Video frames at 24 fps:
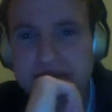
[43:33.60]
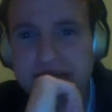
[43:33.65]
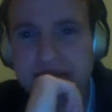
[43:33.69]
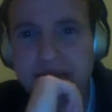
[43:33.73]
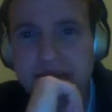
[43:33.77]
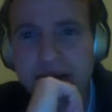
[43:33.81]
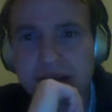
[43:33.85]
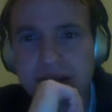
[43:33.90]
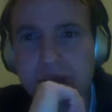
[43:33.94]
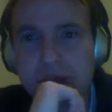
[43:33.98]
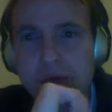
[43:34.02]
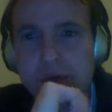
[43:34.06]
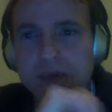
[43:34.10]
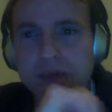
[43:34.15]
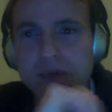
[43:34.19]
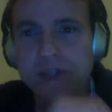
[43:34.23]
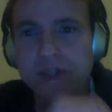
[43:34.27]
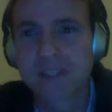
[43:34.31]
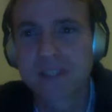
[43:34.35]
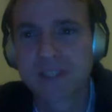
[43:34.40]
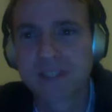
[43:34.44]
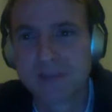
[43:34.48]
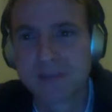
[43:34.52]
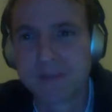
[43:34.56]
I want to
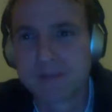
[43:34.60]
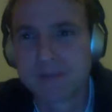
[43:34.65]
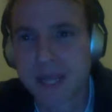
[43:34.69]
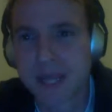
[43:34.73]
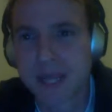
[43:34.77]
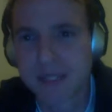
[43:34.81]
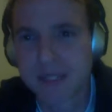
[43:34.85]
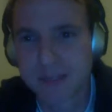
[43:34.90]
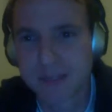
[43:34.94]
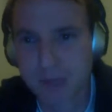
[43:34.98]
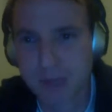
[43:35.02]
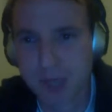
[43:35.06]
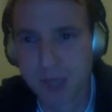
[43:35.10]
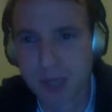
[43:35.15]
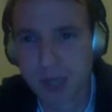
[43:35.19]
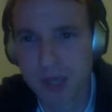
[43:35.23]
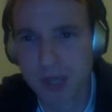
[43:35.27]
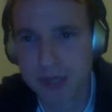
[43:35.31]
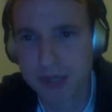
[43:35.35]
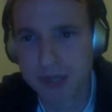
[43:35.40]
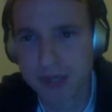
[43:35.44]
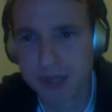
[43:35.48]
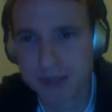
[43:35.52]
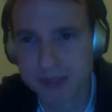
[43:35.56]
see them take some
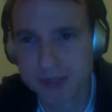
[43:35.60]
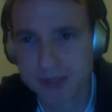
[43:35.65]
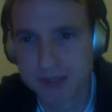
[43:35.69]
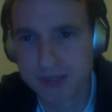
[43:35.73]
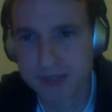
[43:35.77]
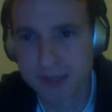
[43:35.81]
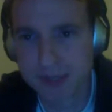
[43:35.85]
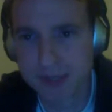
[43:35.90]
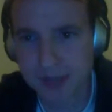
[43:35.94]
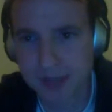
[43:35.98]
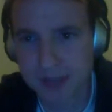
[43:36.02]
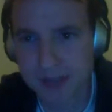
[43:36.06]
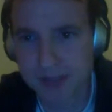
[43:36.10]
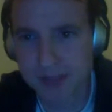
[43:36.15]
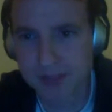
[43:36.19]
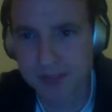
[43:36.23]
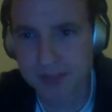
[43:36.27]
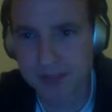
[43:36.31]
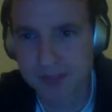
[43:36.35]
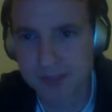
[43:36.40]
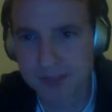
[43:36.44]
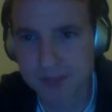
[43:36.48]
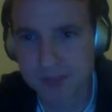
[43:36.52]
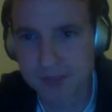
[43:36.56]
legs, not
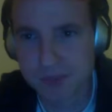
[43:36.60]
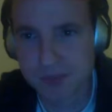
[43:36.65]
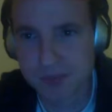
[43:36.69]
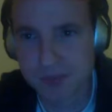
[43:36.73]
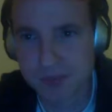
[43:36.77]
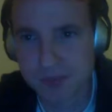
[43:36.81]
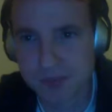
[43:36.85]
do some